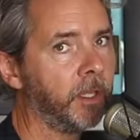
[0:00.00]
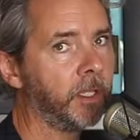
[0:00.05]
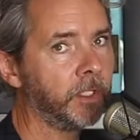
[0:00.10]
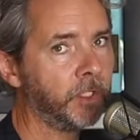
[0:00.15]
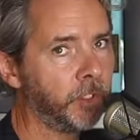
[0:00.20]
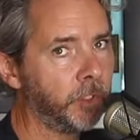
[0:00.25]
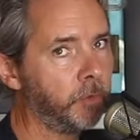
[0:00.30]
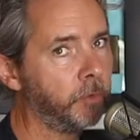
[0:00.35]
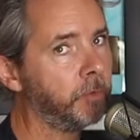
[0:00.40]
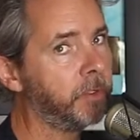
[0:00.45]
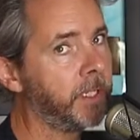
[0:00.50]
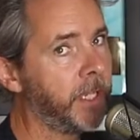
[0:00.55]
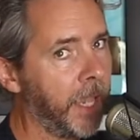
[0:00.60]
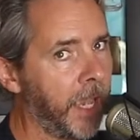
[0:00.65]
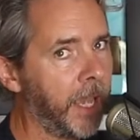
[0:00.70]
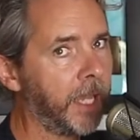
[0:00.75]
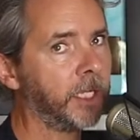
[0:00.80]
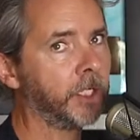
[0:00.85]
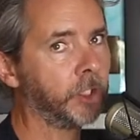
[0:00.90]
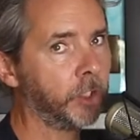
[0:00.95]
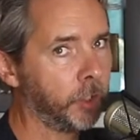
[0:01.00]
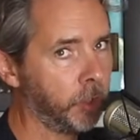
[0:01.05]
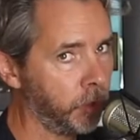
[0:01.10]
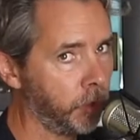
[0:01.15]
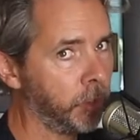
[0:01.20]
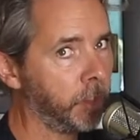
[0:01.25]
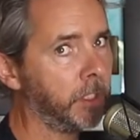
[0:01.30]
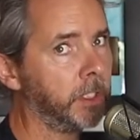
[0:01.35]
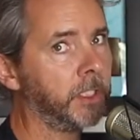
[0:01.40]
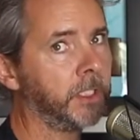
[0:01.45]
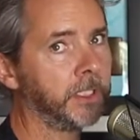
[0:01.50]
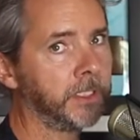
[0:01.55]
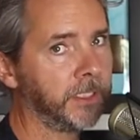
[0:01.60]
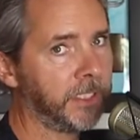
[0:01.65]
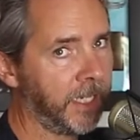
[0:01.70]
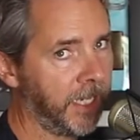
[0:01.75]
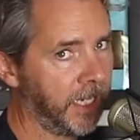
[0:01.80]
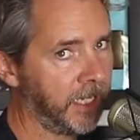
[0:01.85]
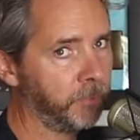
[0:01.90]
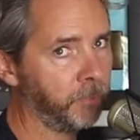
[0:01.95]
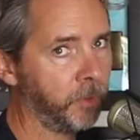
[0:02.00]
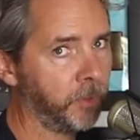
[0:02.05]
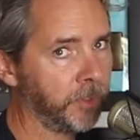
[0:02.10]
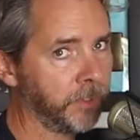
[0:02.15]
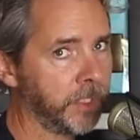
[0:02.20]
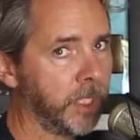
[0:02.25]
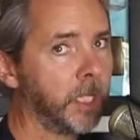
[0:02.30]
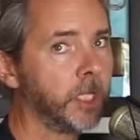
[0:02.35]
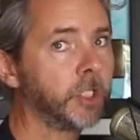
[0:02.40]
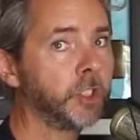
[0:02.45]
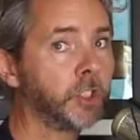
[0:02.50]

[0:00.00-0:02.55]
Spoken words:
that you get good cables.